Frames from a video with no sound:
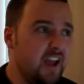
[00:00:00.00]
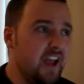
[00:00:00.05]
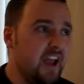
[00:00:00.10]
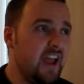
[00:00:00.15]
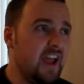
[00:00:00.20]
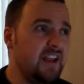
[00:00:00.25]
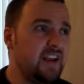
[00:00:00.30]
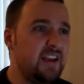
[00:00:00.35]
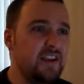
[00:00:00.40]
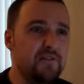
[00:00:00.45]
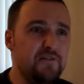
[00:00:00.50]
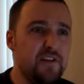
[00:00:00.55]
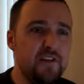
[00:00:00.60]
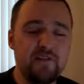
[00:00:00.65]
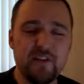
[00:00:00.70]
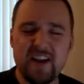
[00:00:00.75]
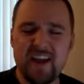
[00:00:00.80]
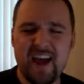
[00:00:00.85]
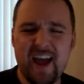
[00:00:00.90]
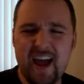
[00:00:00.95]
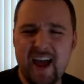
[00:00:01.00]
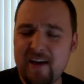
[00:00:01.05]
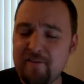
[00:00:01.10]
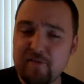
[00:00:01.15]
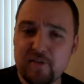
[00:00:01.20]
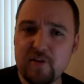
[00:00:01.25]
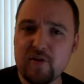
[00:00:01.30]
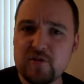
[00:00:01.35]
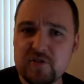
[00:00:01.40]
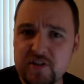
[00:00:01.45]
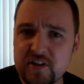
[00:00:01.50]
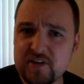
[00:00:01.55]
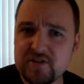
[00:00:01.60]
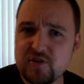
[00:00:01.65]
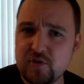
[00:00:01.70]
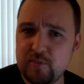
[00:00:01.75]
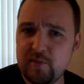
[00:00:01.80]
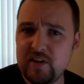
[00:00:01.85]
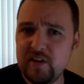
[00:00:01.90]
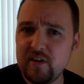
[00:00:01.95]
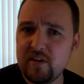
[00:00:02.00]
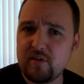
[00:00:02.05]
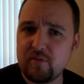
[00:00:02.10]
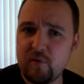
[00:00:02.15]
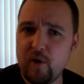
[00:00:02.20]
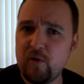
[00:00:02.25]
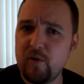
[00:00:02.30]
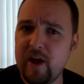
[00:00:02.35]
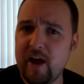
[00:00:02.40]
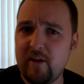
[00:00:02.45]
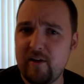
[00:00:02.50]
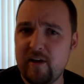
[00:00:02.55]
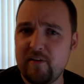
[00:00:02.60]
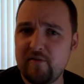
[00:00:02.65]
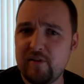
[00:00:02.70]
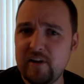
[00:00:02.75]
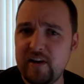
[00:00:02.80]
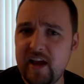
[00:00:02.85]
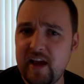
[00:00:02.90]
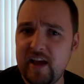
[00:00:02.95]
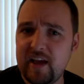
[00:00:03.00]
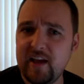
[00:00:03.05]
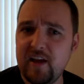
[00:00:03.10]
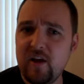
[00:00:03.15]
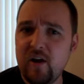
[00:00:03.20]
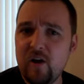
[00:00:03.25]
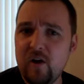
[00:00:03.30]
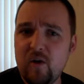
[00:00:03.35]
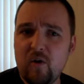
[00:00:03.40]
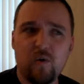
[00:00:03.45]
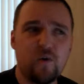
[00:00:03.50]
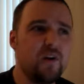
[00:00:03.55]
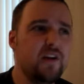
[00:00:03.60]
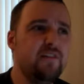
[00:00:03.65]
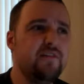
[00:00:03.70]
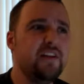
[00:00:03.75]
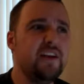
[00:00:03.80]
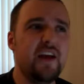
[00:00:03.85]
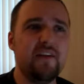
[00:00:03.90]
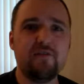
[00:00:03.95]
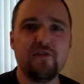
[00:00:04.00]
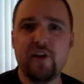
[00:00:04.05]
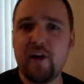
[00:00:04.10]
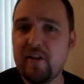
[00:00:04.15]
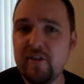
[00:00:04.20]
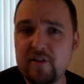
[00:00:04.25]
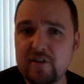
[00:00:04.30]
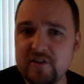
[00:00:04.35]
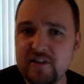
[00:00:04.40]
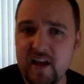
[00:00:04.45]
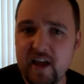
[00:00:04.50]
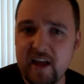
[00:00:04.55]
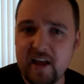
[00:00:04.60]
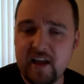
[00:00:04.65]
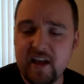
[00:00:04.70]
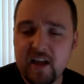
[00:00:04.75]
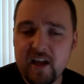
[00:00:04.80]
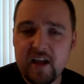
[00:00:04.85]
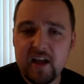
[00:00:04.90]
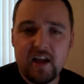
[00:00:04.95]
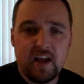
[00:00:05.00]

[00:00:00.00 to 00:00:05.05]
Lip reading: And if even half of those kids are being thrown out every day, or even every other day,